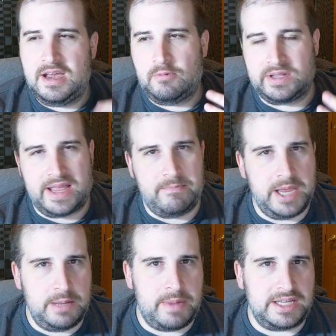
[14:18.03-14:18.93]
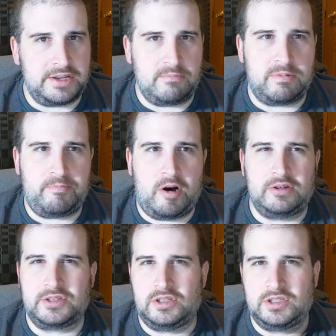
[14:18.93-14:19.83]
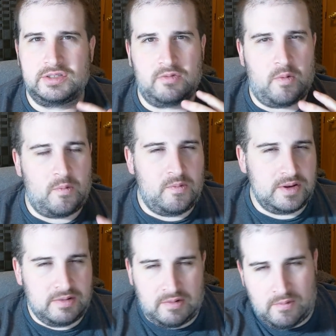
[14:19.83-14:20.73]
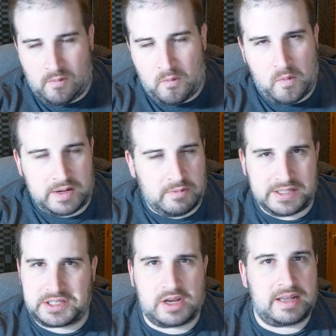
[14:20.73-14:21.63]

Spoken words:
what they mean by certain proposals, what's